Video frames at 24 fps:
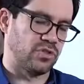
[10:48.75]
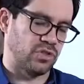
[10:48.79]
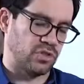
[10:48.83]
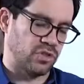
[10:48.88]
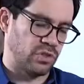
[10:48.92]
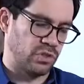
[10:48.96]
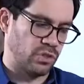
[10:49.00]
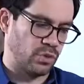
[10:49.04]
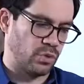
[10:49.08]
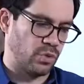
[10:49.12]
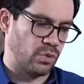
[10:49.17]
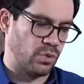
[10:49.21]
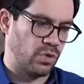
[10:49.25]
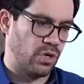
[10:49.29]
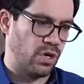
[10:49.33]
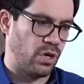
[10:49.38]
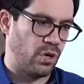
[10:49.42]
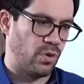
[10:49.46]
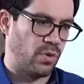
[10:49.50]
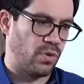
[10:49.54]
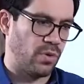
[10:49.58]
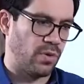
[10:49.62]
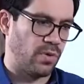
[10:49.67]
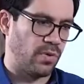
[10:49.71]
just a little
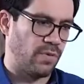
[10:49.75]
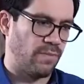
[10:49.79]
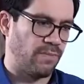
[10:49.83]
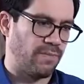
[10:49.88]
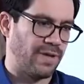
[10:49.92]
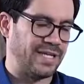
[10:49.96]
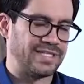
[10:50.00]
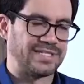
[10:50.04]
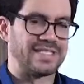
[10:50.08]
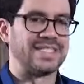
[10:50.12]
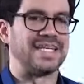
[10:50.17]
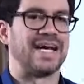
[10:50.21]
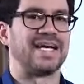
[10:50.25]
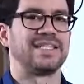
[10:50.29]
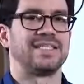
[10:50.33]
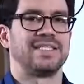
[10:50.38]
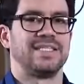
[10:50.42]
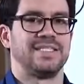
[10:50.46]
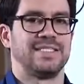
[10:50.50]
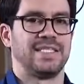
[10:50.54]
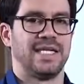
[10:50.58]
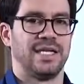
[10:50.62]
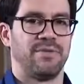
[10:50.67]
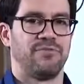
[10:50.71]
note, it's not
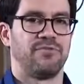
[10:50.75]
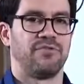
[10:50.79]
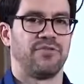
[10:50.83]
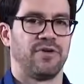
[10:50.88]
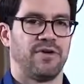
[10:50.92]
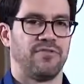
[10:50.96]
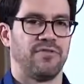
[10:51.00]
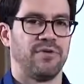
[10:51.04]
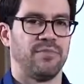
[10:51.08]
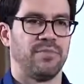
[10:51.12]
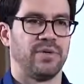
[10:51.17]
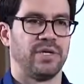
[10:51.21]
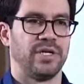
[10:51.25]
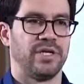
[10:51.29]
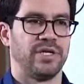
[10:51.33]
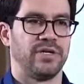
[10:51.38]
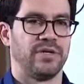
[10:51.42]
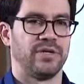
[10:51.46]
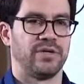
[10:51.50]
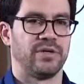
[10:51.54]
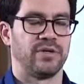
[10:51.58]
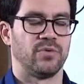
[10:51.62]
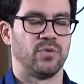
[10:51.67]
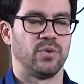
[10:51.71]
the same for
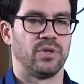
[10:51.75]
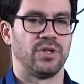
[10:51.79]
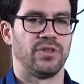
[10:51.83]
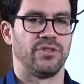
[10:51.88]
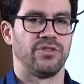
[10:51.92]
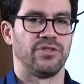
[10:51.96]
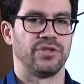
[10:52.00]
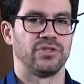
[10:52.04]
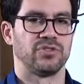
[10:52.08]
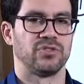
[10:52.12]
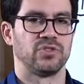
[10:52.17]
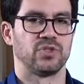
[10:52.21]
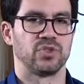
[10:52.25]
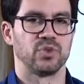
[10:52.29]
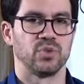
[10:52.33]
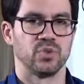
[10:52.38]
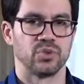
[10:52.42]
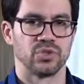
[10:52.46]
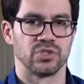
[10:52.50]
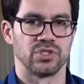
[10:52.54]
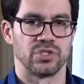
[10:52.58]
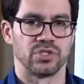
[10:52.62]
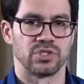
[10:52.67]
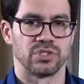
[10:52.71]
everybody. And one of the things the
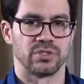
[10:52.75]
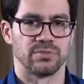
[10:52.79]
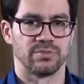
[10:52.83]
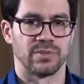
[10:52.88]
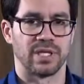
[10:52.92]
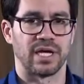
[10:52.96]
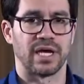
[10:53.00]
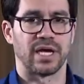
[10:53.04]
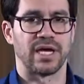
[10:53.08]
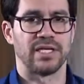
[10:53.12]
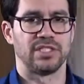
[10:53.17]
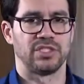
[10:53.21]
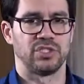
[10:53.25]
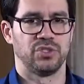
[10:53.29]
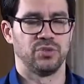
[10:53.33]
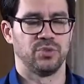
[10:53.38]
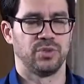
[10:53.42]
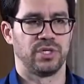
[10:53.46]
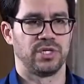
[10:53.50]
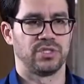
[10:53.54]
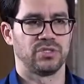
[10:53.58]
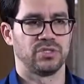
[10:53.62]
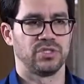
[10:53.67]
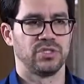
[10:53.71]
school system lies
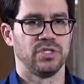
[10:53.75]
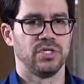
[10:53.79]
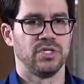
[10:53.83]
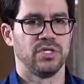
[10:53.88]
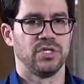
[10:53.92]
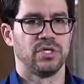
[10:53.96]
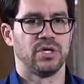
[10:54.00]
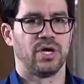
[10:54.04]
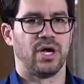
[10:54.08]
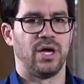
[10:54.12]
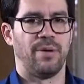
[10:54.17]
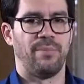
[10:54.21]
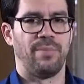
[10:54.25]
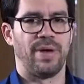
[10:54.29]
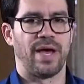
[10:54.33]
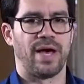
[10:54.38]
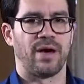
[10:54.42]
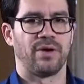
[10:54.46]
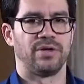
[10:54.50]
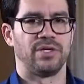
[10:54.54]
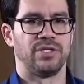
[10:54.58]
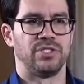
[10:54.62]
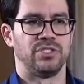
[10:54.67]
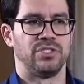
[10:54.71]
to us
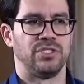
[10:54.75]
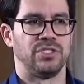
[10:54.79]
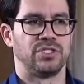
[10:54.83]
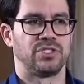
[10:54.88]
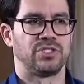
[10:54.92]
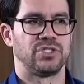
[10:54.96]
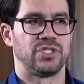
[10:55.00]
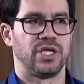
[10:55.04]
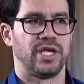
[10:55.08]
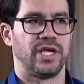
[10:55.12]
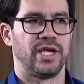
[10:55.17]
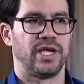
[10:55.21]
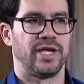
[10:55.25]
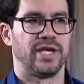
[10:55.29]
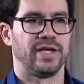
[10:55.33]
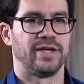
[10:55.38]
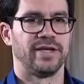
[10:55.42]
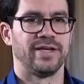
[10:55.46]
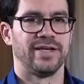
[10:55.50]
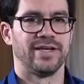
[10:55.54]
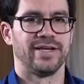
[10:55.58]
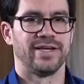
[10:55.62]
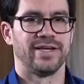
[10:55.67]
about is just saying